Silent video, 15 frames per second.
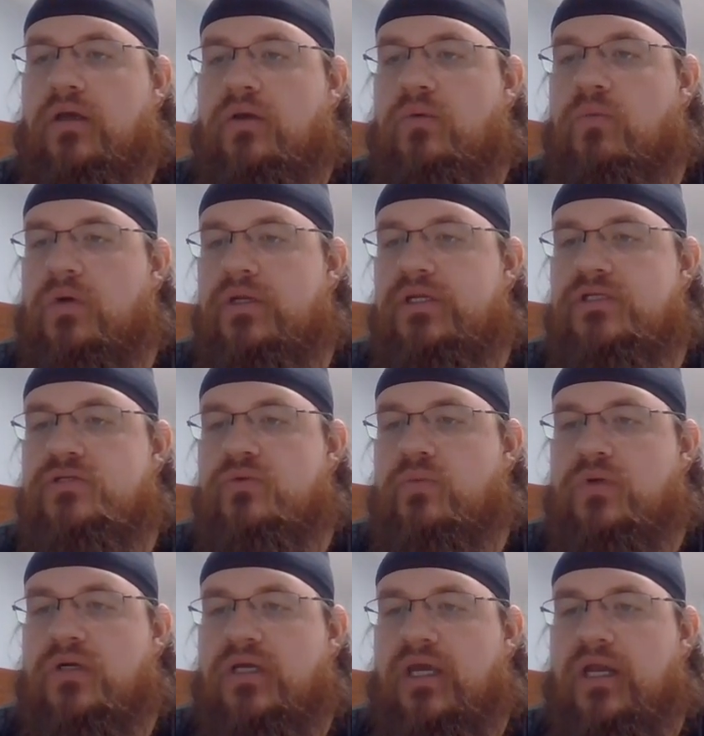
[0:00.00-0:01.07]
One doesn't
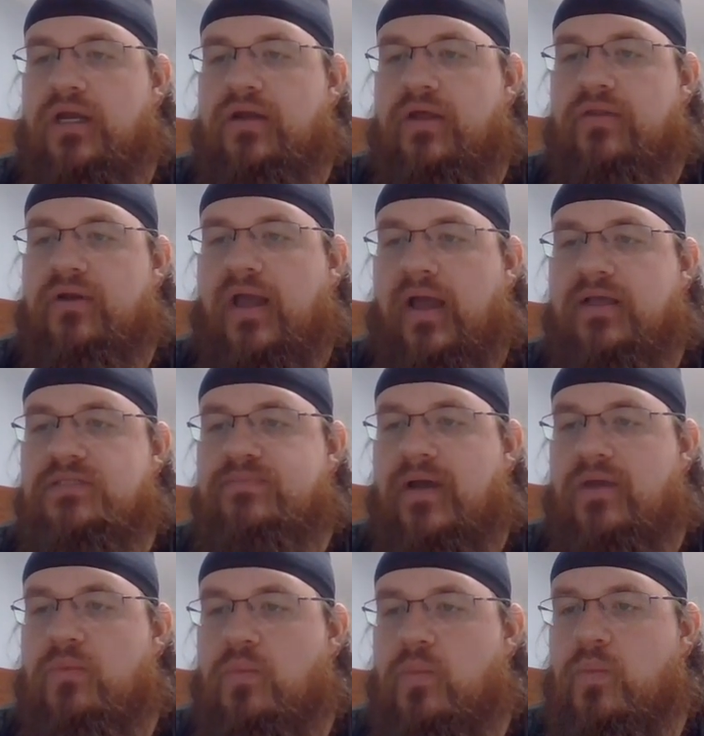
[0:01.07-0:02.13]
work and another has
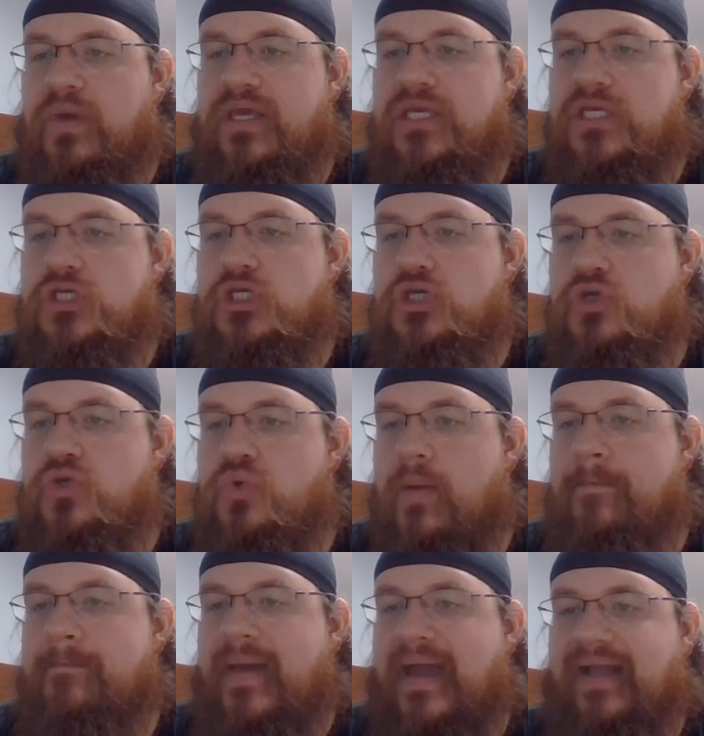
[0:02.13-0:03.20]
my Wii U
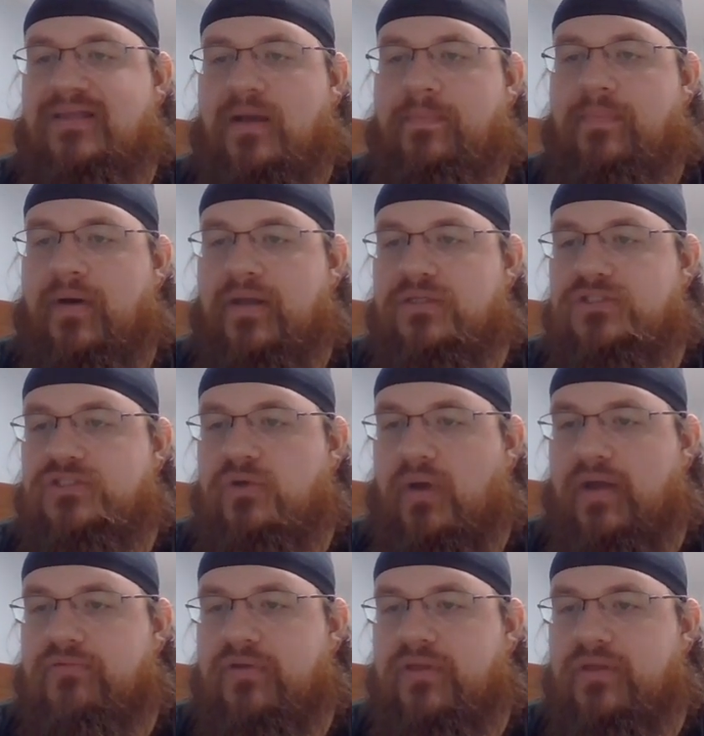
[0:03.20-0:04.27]
backed up on it, so I
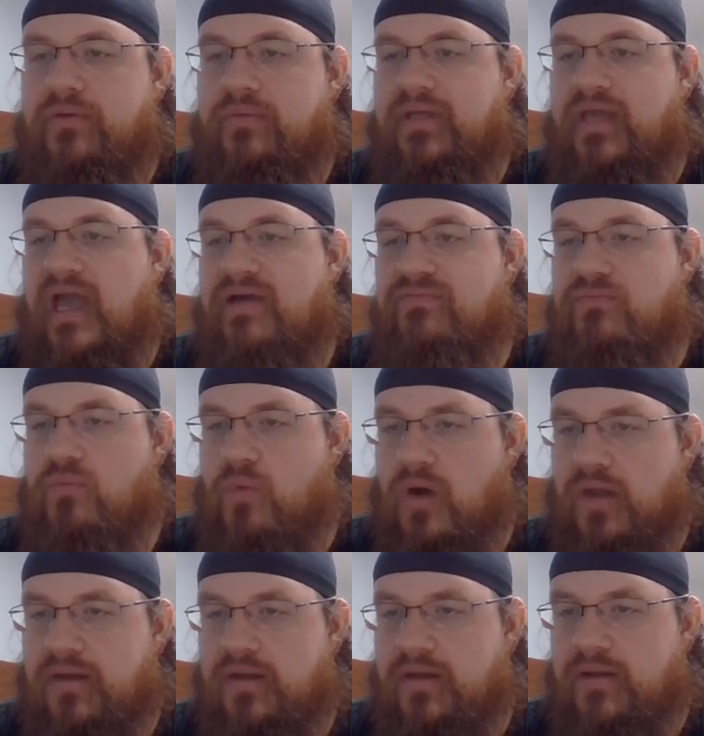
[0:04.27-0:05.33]
really only have
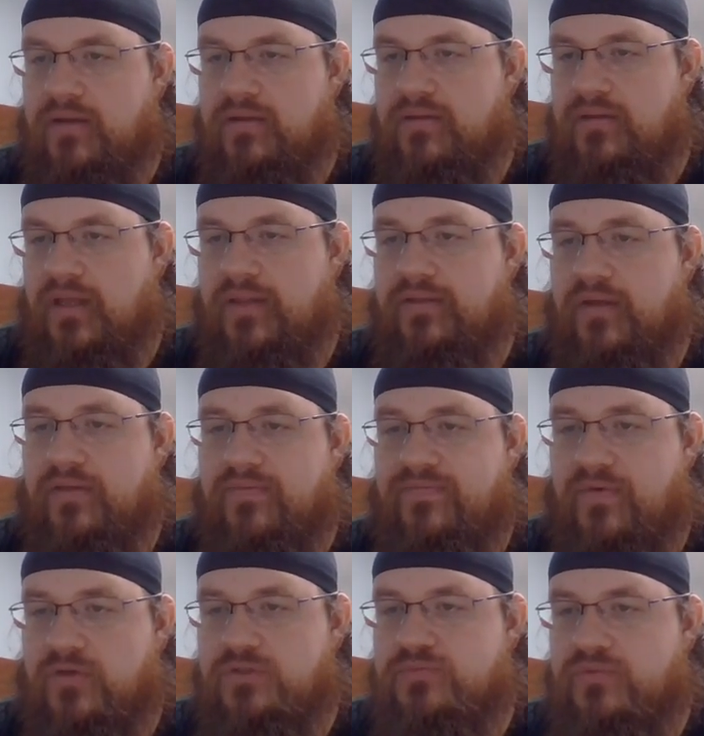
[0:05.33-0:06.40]
one. And the other
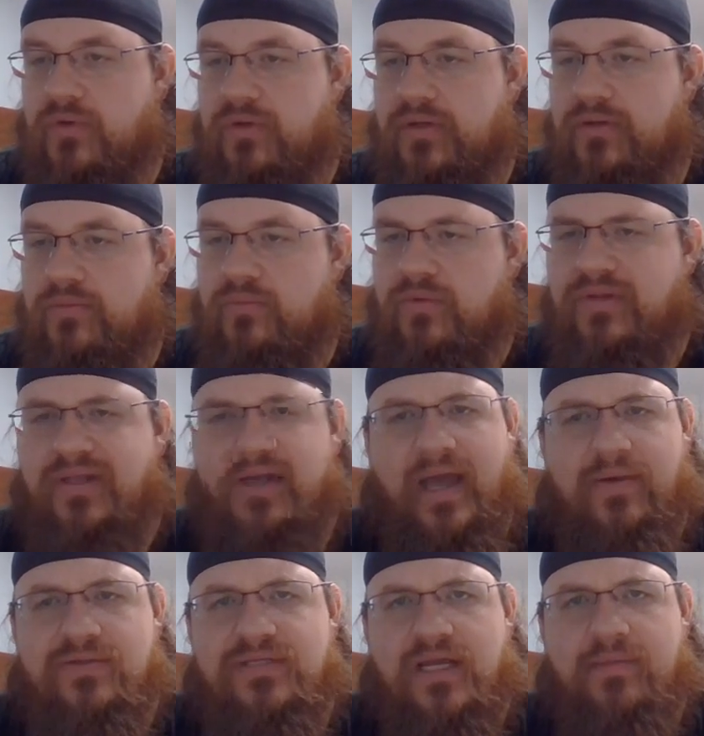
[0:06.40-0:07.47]
phone is broken. Well, then
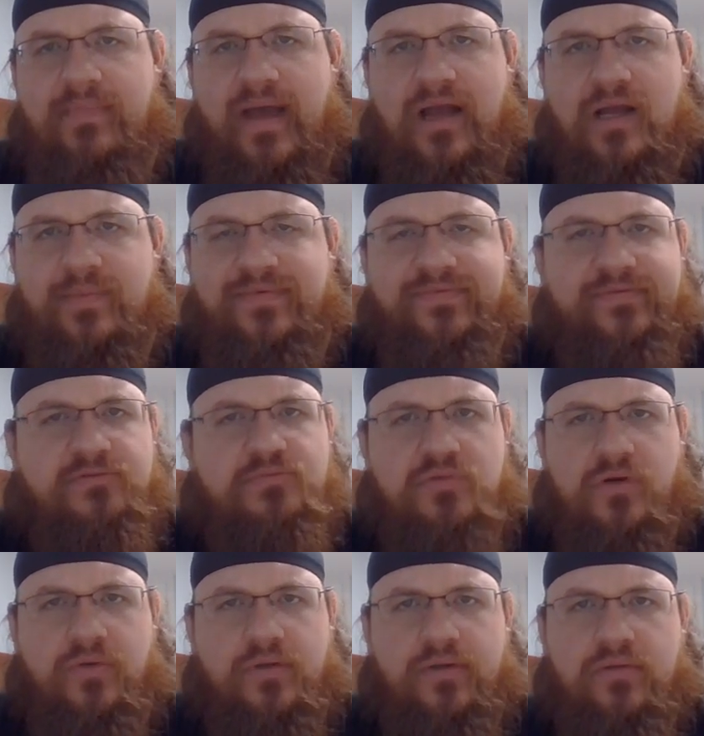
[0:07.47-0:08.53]
how is that a backup if it's
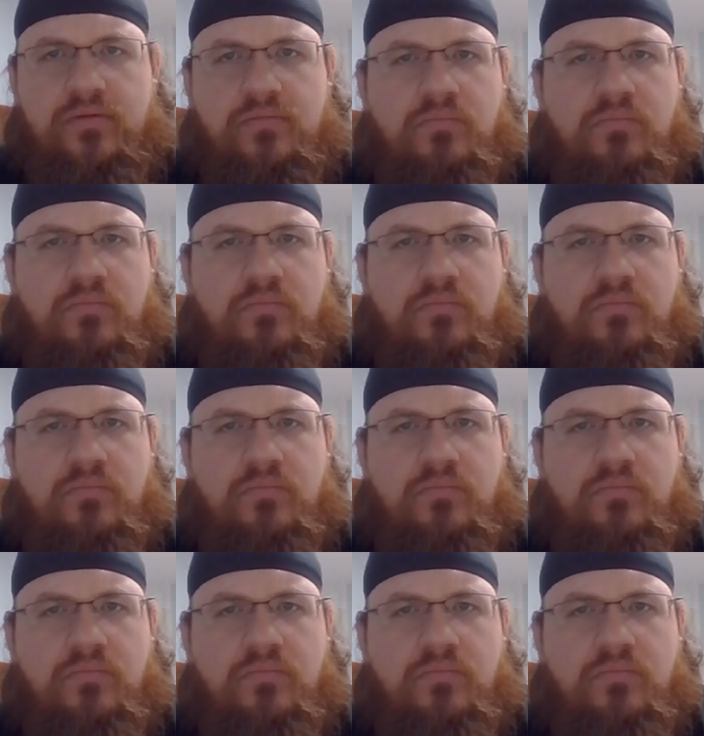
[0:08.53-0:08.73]
broken?